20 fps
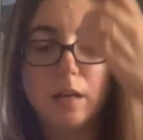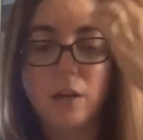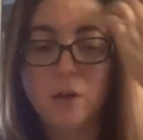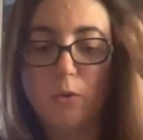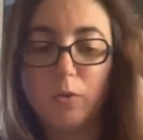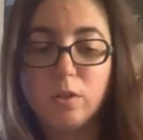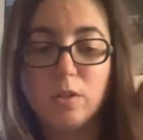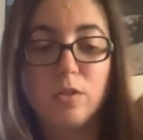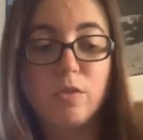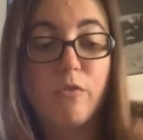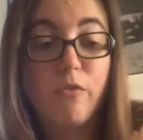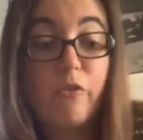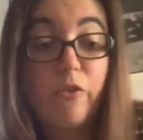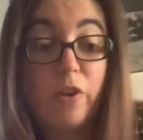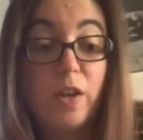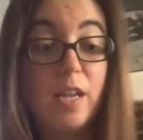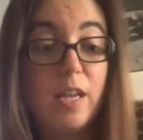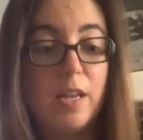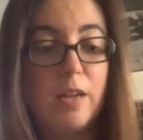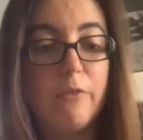It was
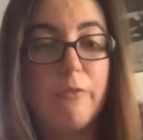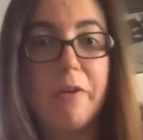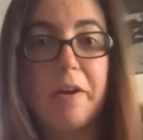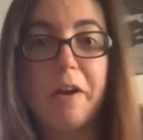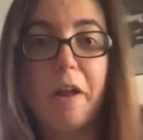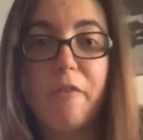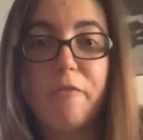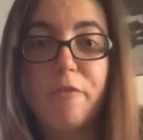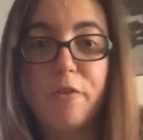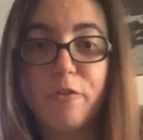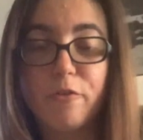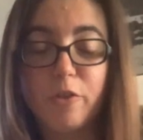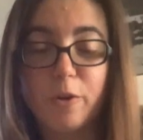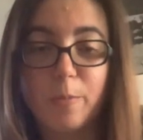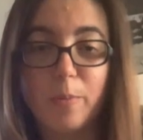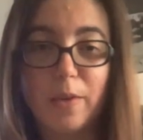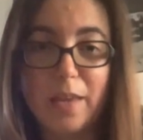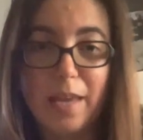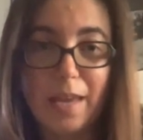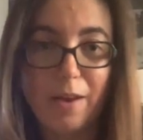free right off of
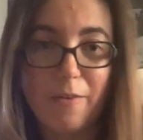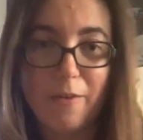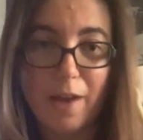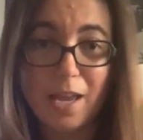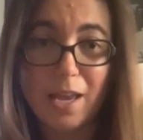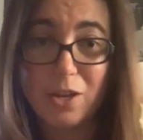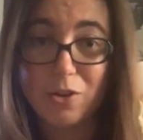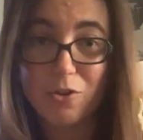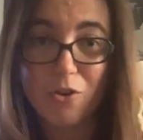your plant, right?